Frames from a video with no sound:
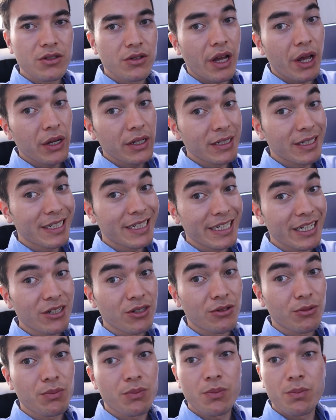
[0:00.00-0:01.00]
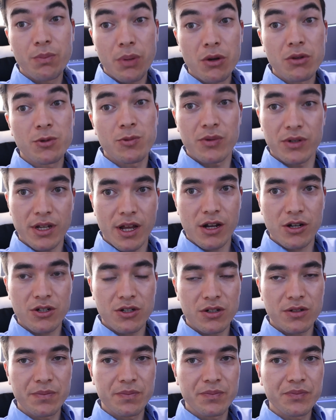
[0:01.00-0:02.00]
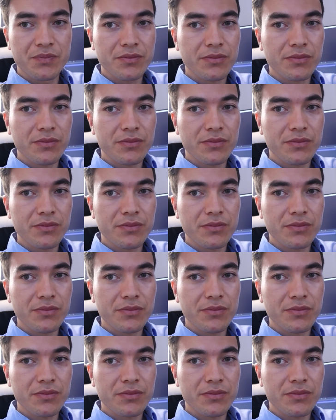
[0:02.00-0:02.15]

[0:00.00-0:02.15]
So I still do post-production.